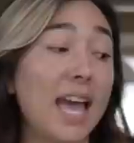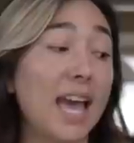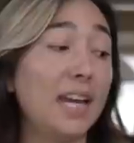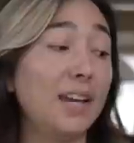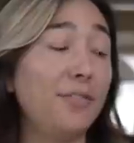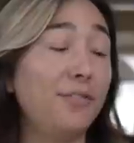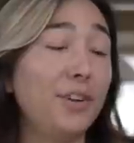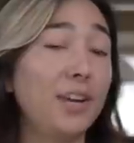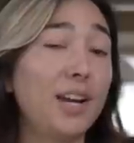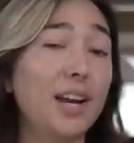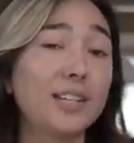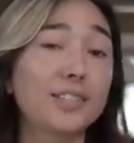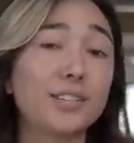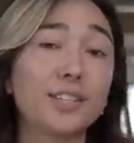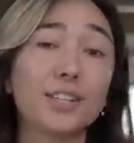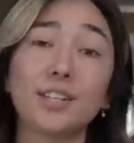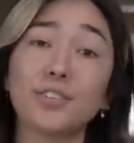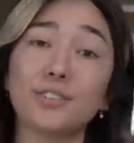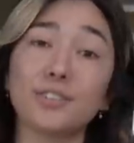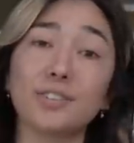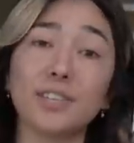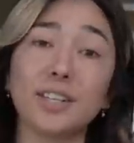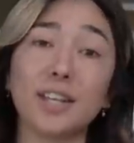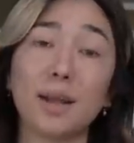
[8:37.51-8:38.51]
And if you guys are
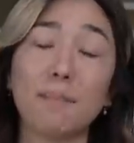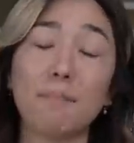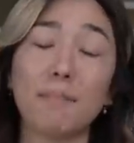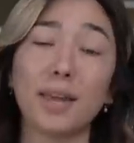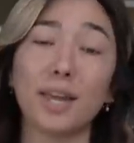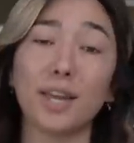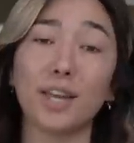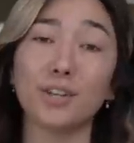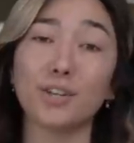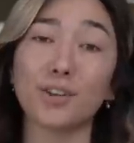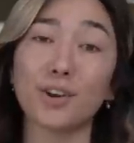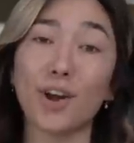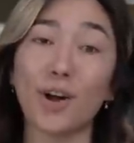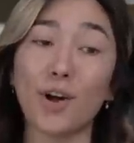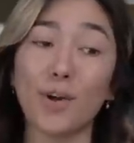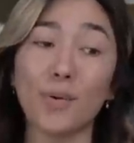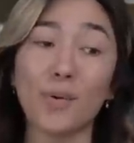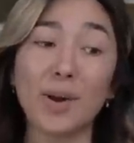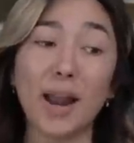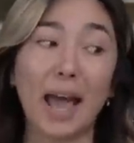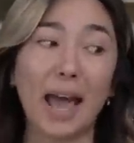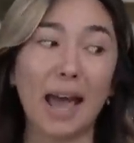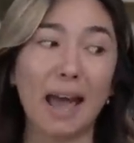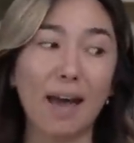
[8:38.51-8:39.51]
interested in making your own
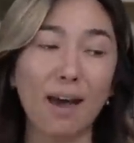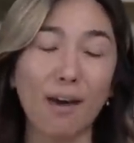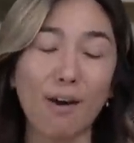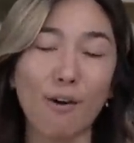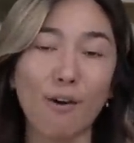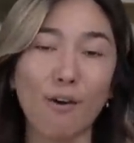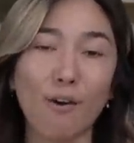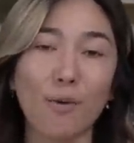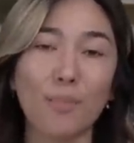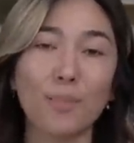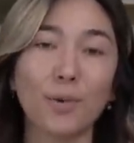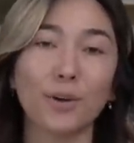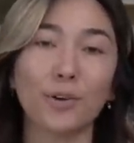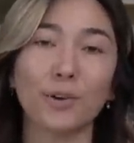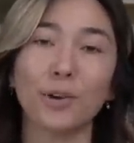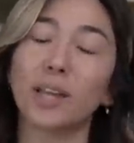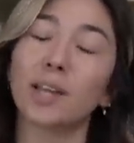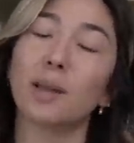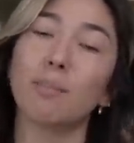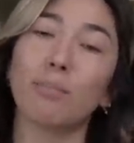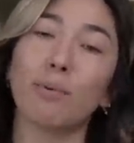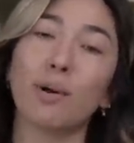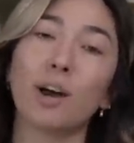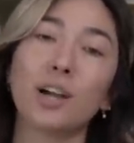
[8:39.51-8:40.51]
at-home
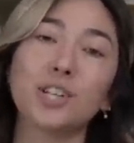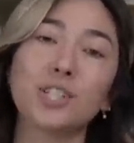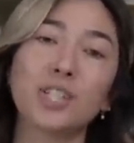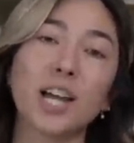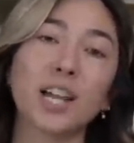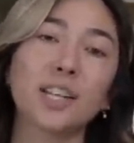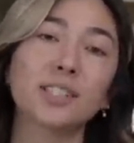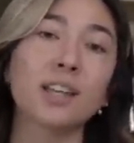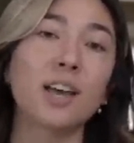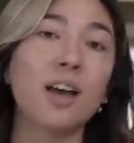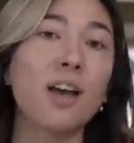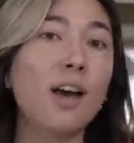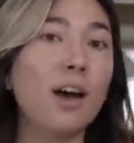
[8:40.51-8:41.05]
Cricut projects,